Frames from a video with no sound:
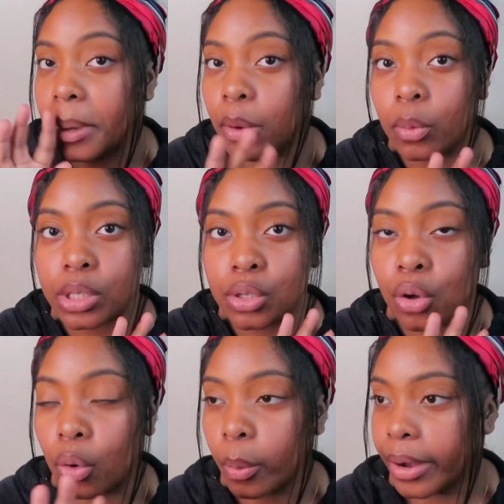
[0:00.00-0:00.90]
but it was
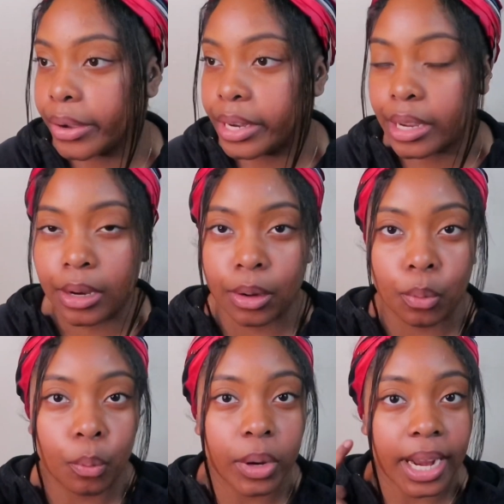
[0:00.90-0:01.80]
nowhere near
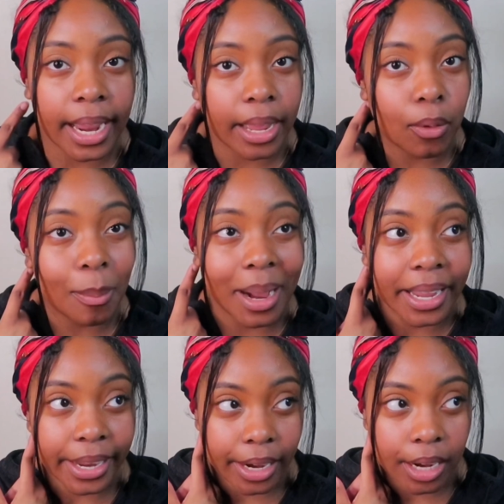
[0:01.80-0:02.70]
what I had on my
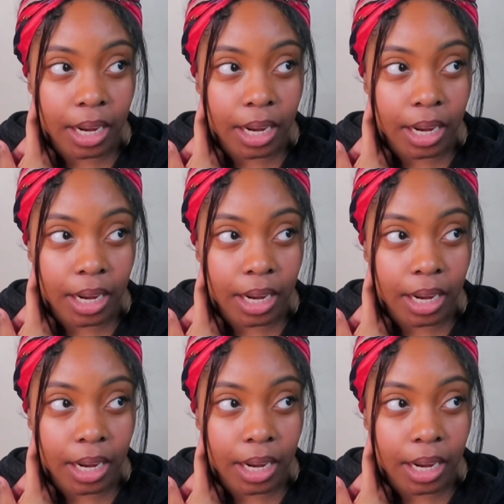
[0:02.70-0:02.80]
ear.